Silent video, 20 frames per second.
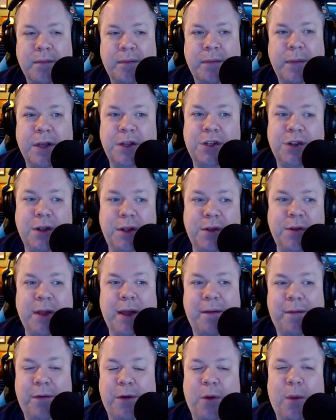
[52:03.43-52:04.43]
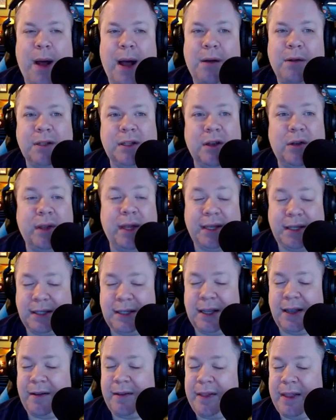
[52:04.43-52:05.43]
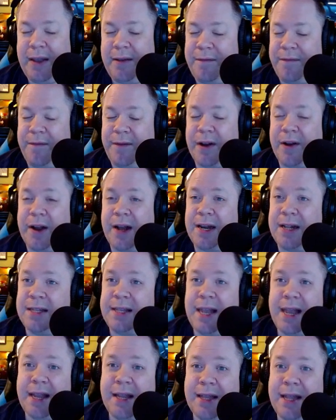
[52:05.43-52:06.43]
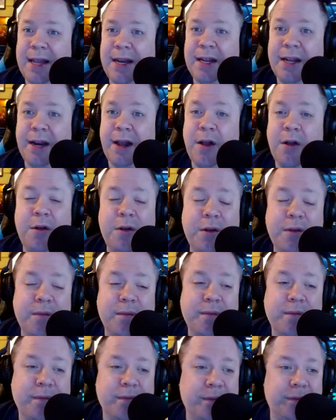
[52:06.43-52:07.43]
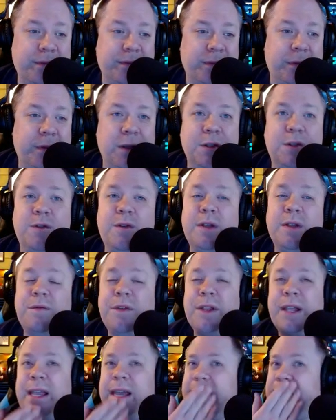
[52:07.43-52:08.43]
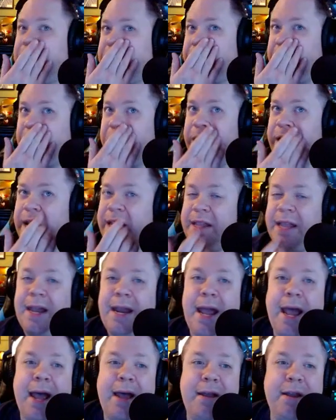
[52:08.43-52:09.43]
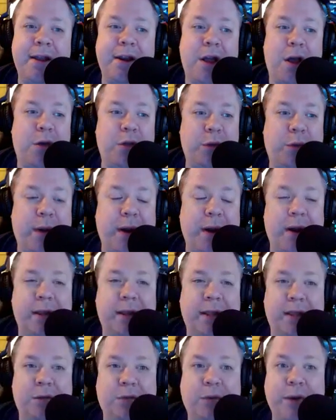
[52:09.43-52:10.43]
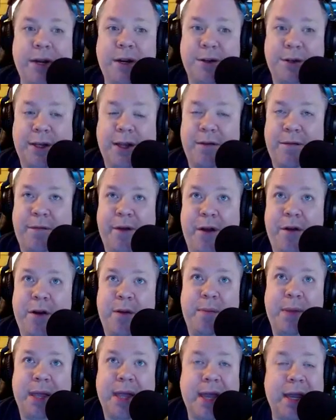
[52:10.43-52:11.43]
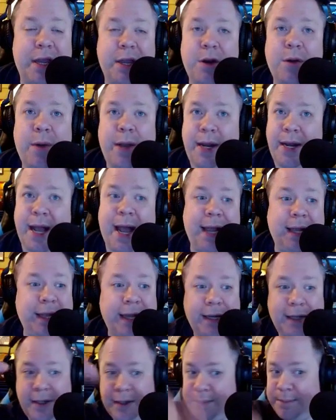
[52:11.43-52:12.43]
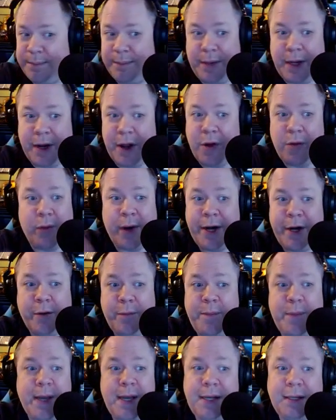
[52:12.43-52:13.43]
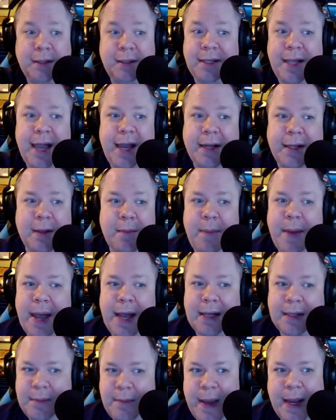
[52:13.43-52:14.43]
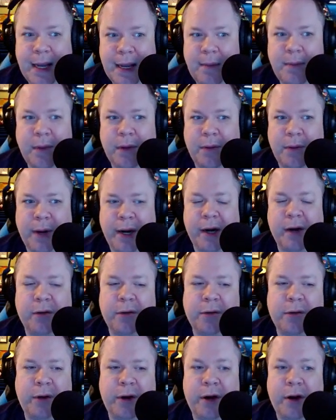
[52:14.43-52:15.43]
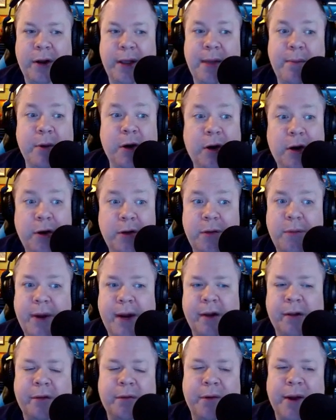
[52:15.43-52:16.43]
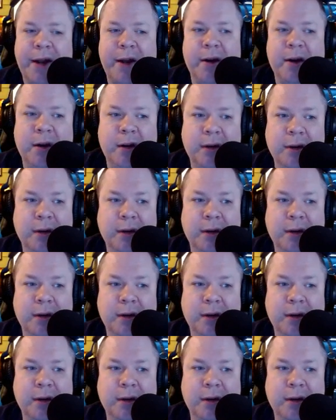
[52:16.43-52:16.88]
They should do that for a while until they uh, they figure out to take that you know do that for like a year and then have you know the right the readers can vote and be like you know what i liked you know writer b's take the best make him the regular him or her the regular writer